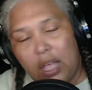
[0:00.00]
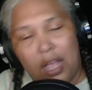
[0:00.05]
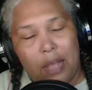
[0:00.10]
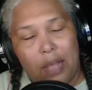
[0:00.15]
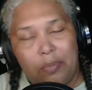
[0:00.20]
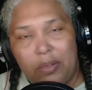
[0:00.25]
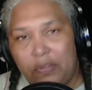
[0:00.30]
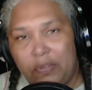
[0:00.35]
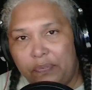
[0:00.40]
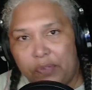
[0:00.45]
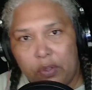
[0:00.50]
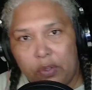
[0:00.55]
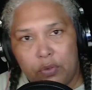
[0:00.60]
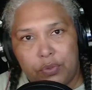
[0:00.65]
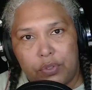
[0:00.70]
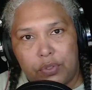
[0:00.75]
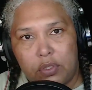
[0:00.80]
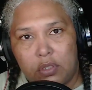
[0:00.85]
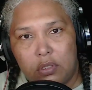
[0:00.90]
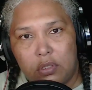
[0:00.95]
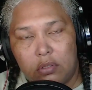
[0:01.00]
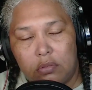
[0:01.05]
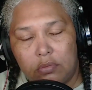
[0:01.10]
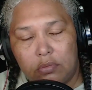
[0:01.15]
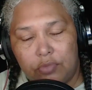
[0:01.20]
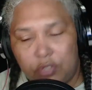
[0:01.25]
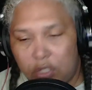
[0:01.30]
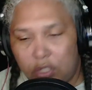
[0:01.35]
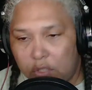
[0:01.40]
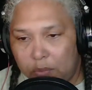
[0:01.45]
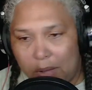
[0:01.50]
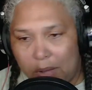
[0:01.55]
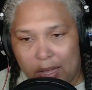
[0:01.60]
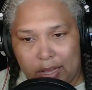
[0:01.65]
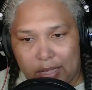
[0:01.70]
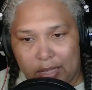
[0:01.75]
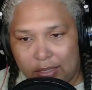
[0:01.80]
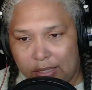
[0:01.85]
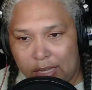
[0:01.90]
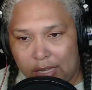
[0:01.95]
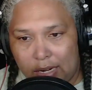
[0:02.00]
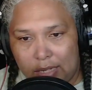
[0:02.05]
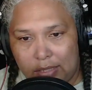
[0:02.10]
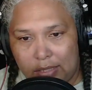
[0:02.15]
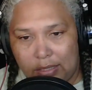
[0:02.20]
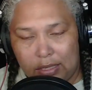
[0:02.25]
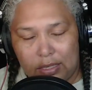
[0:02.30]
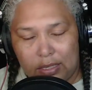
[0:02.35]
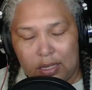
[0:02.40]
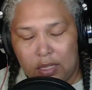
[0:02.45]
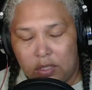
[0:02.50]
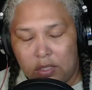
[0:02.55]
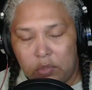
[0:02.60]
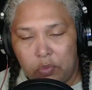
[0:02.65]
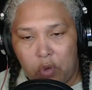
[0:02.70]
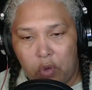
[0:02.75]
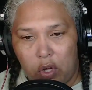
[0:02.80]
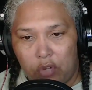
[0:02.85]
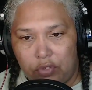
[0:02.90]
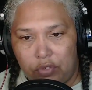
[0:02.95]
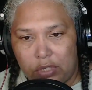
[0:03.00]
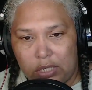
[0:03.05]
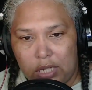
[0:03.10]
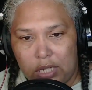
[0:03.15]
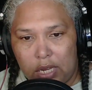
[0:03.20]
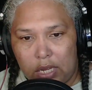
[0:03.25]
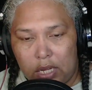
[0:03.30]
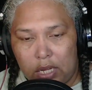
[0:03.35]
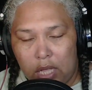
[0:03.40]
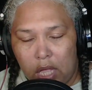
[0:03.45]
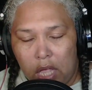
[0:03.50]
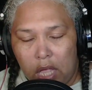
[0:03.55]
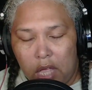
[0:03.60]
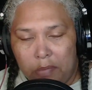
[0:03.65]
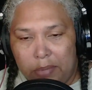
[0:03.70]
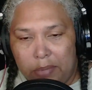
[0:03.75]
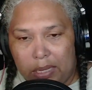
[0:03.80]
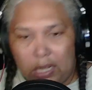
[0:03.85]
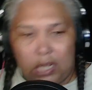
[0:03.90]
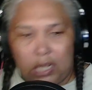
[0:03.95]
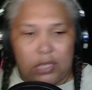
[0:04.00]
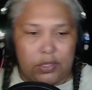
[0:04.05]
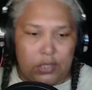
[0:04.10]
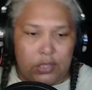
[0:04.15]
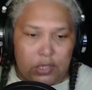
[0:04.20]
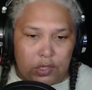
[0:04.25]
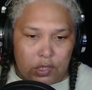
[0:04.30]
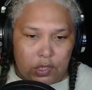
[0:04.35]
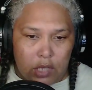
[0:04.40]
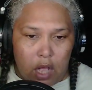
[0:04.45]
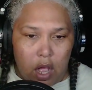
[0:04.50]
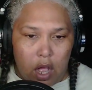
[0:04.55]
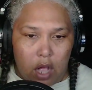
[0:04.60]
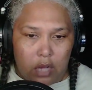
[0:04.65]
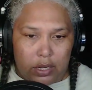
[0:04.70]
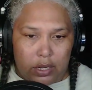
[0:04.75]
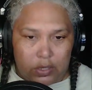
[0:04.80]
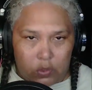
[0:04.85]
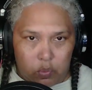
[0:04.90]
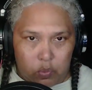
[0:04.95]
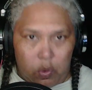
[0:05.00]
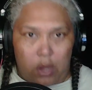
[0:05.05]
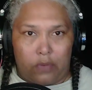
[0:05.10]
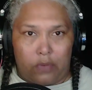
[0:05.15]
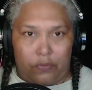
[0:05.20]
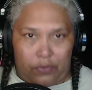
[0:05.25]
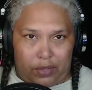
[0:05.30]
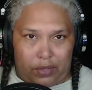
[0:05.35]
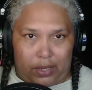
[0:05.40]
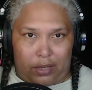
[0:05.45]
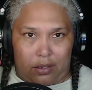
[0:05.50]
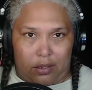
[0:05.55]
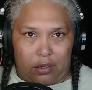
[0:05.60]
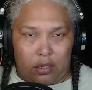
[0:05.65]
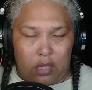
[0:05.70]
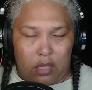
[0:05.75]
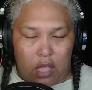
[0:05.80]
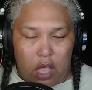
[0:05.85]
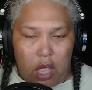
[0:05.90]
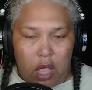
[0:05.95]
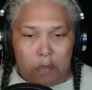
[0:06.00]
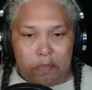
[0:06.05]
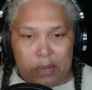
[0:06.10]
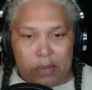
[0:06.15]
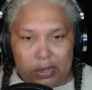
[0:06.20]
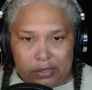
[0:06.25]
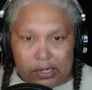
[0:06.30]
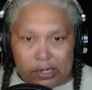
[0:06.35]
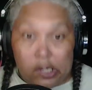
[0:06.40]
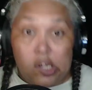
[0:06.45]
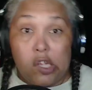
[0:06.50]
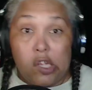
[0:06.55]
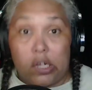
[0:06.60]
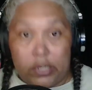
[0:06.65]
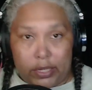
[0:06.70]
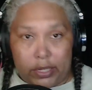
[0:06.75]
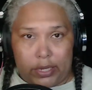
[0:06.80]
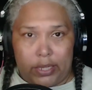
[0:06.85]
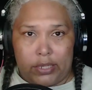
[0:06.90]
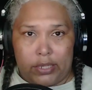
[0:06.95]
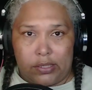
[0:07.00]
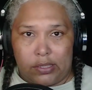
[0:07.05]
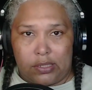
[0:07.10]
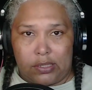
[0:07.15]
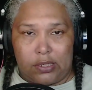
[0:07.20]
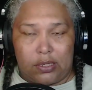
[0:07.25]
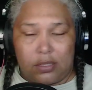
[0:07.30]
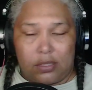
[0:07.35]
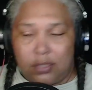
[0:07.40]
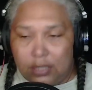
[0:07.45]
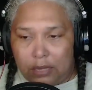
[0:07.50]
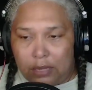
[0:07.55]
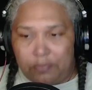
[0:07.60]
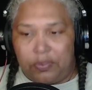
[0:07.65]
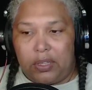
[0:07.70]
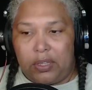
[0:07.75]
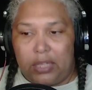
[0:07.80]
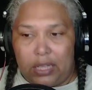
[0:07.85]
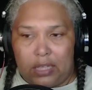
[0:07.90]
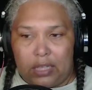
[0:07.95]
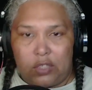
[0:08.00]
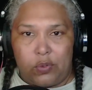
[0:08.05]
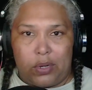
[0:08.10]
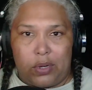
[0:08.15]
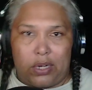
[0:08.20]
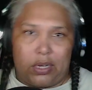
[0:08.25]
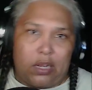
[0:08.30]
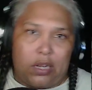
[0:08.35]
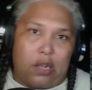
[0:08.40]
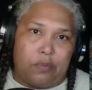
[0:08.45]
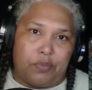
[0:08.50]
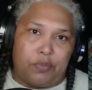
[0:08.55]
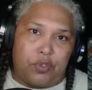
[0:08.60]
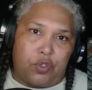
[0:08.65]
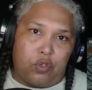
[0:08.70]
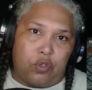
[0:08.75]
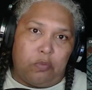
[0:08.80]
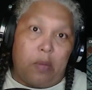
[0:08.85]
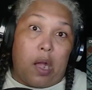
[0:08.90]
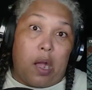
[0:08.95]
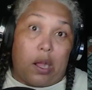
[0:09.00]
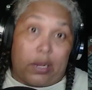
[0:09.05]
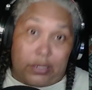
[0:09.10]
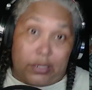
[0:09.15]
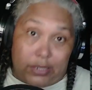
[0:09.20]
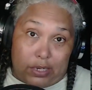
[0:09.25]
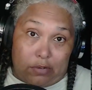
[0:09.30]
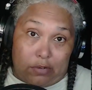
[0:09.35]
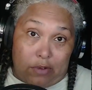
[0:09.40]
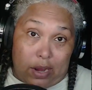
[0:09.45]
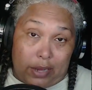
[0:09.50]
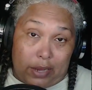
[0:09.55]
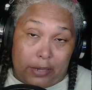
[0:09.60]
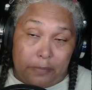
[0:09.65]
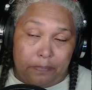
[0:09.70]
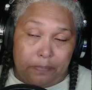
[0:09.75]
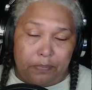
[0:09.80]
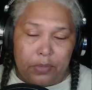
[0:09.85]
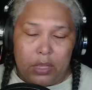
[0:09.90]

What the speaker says: I'm confused, which is why I said it's a small critique, because the song is one thing, but the look is something else when it comes to marketing, right?